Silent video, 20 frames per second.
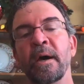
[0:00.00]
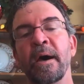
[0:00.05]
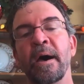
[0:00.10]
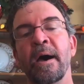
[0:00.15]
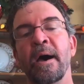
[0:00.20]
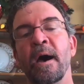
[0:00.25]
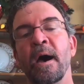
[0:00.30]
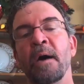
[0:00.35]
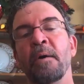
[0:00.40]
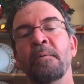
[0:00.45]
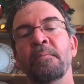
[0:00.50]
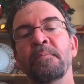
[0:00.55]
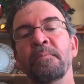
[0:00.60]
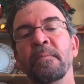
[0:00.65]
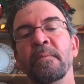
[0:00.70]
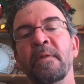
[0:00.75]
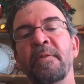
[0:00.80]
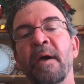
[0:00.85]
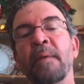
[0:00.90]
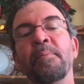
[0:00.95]
Um,
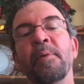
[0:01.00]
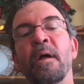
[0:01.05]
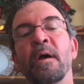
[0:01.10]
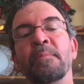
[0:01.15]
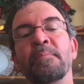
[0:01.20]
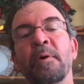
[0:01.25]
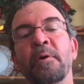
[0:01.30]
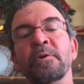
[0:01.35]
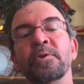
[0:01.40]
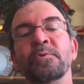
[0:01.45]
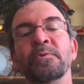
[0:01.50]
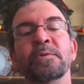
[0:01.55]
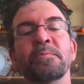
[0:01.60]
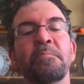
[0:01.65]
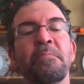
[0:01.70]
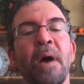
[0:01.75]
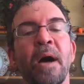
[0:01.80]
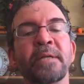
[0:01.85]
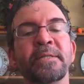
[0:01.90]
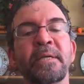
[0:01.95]
and that blog post was
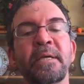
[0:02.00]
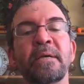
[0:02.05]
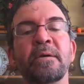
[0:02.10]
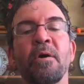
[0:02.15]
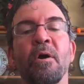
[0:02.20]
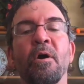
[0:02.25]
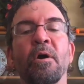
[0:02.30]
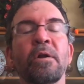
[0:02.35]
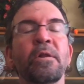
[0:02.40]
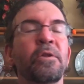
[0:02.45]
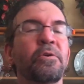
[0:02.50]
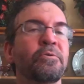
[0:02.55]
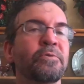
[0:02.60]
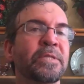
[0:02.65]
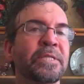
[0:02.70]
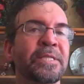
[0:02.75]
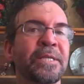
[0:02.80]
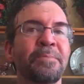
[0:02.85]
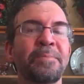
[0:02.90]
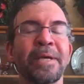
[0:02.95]
Monte Carlo
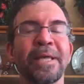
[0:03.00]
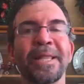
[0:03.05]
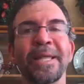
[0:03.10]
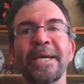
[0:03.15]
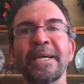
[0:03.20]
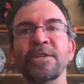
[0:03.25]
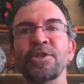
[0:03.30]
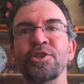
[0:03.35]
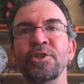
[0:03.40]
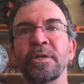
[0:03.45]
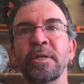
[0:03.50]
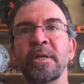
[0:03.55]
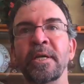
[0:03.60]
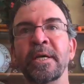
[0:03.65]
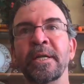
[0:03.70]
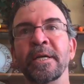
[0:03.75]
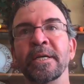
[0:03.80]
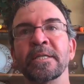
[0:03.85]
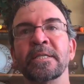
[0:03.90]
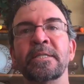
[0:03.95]
simulation
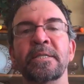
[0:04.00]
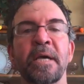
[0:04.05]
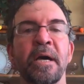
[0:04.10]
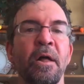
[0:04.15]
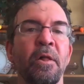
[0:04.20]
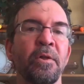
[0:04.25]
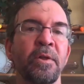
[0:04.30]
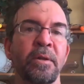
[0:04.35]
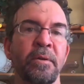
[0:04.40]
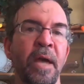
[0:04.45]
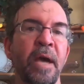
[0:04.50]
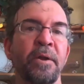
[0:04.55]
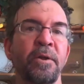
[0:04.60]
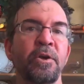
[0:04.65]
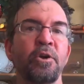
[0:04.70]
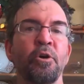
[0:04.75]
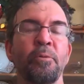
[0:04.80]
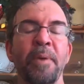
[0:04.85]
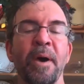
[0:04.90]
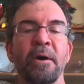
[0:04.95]
in Excel and how do you
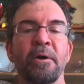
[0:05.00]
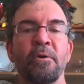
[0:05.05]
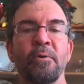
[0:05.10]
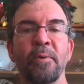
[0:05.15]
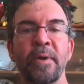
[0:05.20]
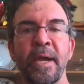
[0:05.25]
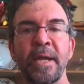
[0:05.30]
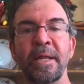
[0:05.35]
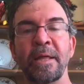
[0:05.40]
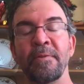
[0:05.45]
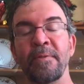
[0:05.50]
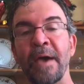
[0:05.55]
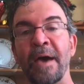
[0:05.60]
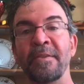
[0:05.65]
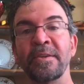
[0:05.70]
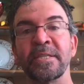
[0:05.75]
go about creating that.